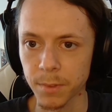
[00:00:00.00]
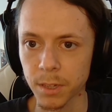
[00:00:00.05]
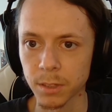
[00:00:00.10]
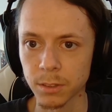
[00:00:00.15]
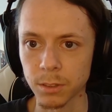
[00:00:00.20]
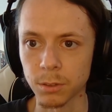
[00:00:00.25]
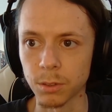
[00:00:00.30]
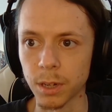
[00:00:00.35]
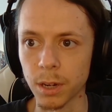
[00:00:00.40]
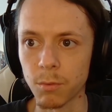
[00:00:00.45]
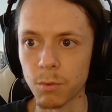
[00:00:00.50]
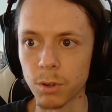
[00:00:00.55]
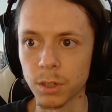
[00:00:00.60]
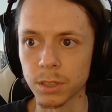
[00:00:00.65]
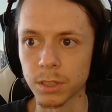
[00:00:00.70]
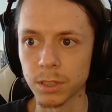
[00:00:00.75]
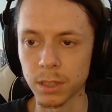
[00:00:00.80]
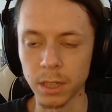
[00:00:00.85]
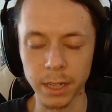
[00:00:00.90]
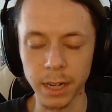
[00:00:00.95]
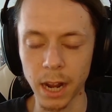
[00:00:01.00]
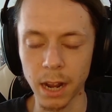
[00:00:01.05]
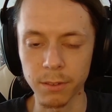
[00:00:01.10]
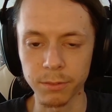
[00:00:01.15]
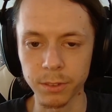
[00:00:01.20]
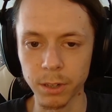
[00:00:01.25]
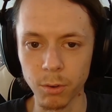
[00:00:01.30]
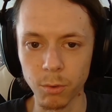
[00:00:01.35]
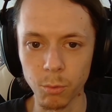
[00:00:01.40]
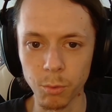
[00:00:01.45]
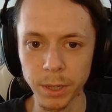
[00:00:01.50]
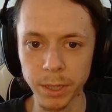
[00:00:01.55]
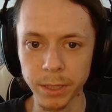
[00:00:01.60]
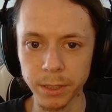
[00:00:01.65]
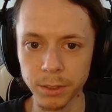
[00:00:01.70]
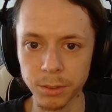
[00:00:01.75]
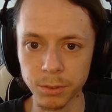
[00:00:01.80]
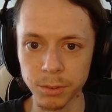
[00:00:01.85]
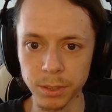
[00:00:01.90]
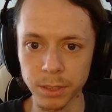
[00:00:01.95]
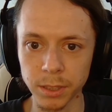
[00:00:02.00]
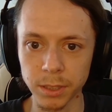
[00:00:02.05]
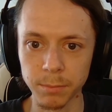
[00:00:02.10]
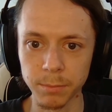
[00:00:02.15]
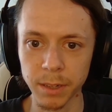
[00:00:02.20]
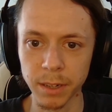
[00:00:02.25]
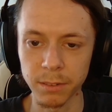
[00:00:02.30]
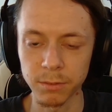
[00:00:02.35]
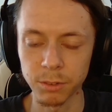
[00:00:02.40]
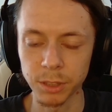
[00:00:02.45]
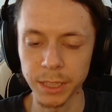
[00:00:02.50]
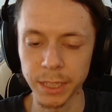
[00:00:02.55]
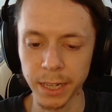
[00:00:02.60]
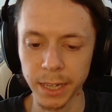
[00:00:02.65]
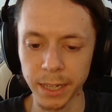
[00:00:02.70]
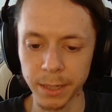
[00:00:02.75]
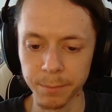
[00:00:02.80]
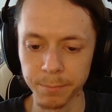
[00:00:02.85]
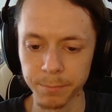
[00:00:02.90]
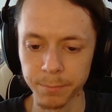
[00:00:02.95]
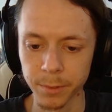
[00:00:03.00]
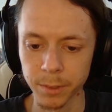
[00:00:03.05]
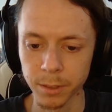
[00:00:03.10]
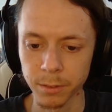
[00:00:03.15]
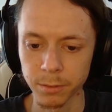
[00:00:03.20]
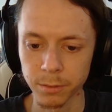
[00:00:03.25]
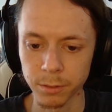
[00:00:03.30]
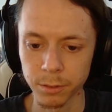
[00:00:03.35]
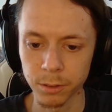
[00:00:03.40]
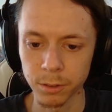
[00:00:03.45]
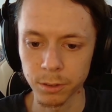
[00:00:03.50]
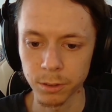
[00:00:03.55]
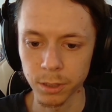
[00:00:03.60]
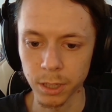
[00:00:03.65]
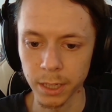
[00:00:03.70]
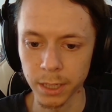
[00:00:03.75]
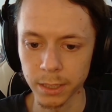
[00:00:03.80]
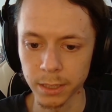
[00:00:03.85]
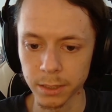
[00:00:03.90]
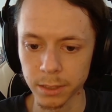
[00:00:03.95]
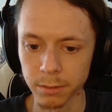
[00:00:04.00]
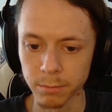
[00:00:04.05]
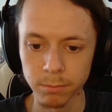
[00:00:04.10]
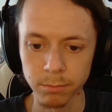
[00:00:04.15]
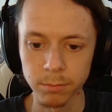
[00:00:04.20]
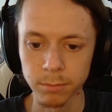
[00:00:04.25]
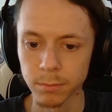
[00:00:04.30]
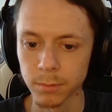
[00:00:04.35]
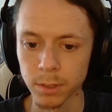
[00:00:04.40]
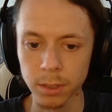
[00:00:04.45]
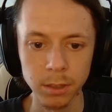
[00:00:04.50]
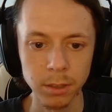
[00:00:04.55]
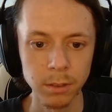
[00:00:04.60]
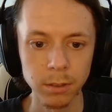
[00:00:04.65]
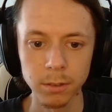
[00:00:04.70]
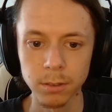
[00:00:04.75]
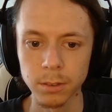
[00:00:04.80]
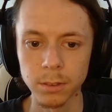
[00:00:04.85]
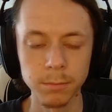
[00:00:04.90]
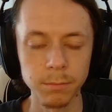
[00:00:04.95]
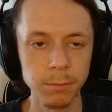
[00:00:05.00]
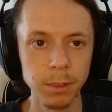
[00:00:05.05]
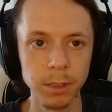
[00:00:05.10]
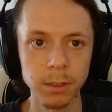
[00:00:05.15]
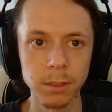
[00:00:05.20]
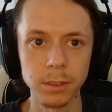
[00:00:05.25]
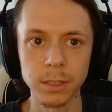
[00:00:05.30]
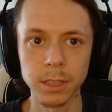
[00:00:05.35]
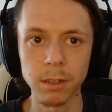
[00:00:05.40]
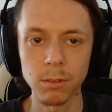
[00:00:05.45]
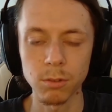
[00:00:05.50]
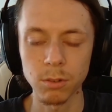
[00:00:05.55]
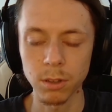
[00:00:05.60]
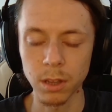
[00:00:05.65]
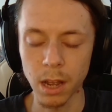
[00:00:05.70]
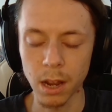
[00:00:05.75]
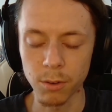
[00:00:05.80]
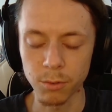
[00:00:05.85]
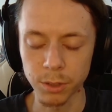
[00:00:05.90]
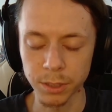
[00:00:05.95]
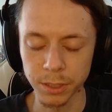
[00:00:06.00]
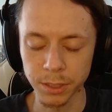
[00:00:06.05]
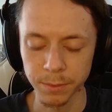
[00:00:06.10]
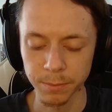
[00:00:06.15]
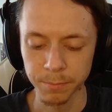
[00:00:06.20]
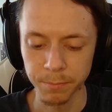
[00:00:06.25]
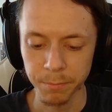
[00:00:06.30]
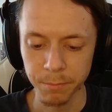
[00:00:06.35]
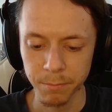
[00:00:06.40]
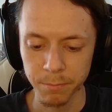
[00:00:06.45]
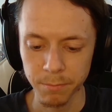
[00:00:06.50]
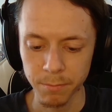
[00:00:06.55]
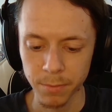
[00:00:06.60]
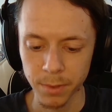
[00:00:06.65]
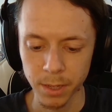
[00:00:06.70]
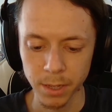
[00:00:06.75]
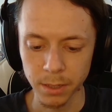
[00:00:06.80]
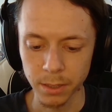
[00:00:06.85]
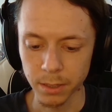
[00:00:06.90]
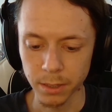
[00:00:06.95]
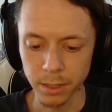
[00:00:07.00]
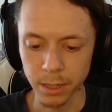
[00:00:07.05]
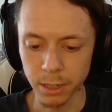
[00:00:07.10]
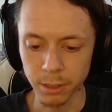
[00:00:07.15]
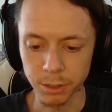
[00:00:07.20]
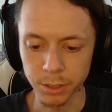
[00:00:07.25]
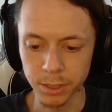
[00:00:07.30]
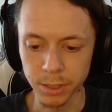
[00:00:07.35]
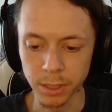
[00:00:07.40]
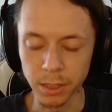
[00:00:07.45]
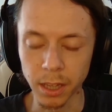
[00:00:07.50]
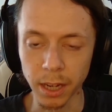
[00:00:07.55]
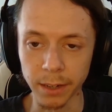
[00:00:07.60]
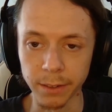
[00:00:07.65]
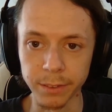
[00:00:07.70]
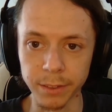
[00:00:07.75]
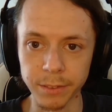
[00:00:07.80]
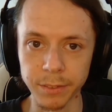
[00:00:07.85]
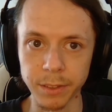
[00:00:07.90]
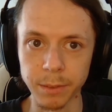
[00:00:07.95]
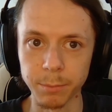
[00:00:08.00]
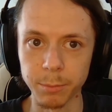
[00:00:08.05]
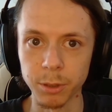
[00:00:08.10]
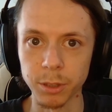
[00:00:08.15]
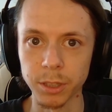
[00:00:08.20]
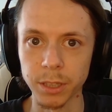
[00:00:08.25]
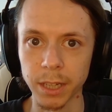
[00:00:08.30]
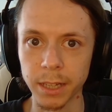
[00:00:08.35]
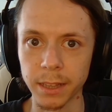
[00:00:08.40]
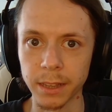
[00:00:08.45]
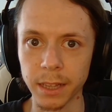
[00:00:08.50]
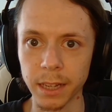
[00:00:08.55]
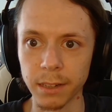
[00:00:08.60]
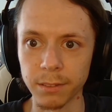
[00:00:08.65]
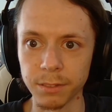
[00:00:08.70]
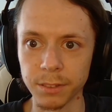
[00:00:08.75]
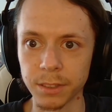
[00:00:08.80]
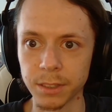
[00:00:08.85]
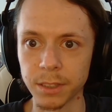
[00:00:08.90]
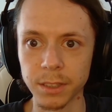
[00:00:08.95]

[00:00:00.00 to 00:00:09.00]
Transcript: So there was like after a week using them every day for like several hours, there's still like 50% left.